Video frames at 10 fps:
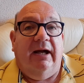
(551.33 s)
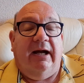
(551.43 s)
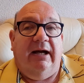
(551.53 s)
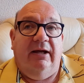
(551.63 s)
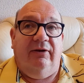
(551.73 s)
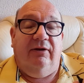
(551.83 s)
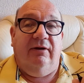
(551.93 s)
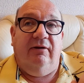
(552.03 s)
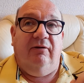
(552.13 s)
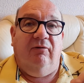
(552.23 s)
And
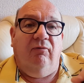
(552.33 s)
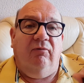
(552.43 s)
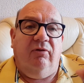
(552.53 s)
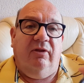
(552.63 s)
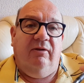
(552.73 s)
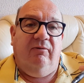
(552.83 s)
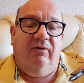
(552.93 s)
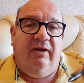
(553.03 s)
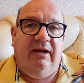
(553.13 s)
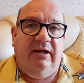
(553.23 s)

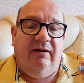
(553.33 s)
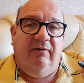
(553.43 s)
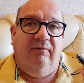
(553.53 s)
the,